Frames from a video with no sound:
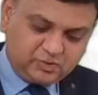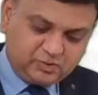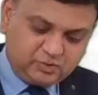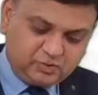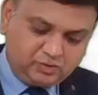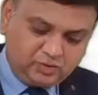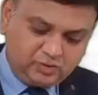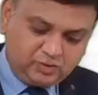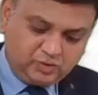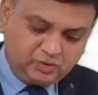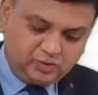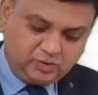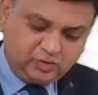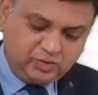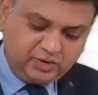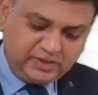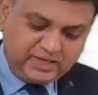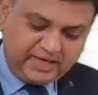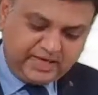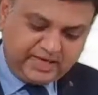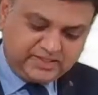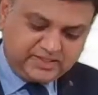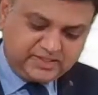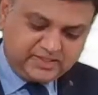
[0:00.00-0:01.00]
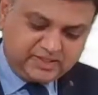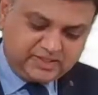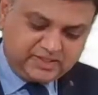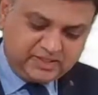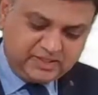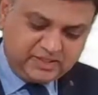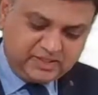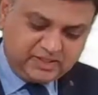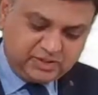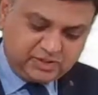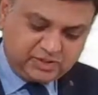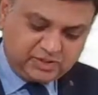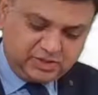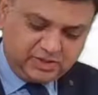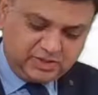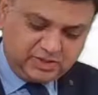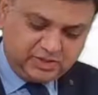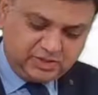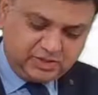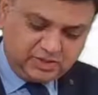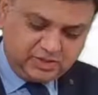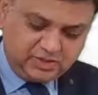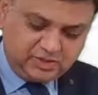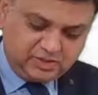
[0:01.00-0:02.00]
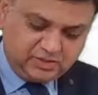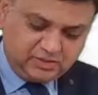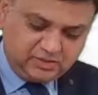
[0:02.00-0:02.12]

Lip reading: to 2 lakh 16,800.